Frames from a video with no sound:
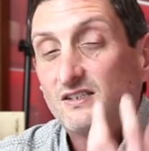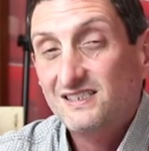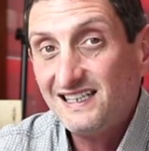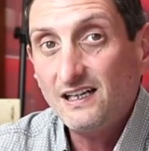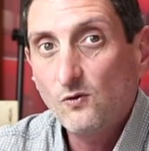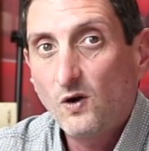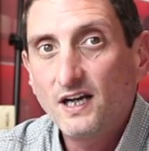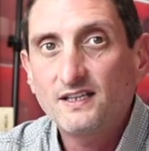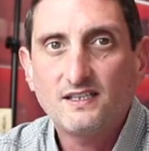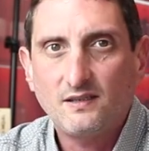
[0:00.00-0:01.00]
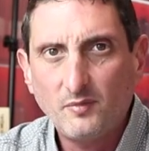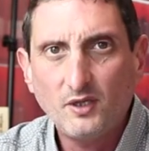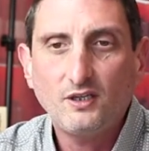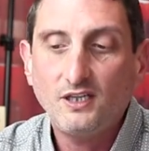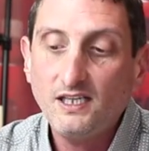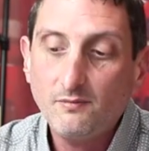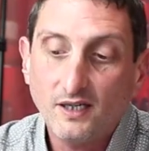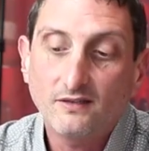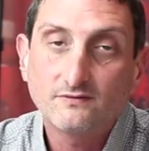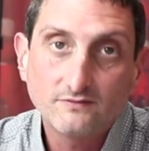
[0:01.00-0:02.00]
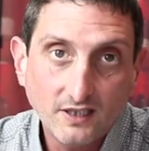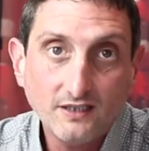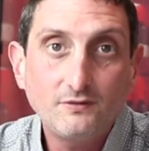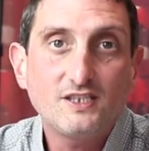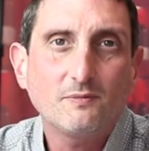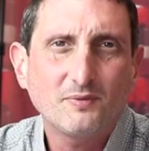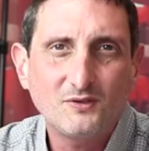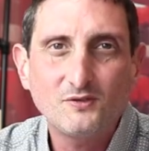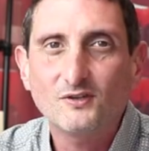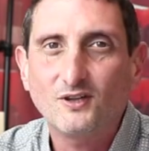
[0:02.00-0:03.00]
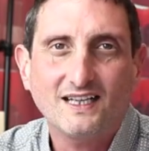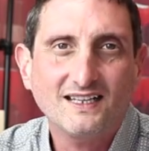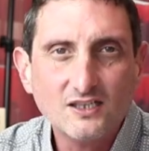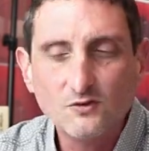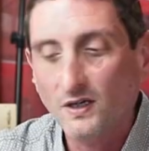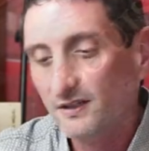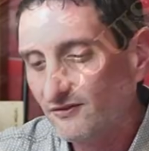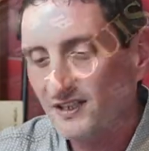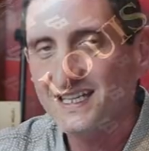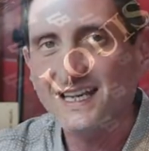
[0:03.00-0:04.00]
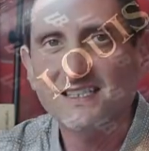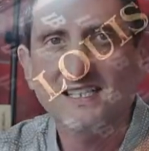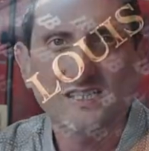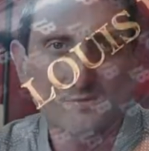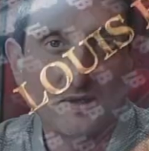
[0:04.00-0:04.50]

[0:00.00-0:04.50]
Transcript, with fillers: still wines in Burgundy, but with a producer like this one, fantastic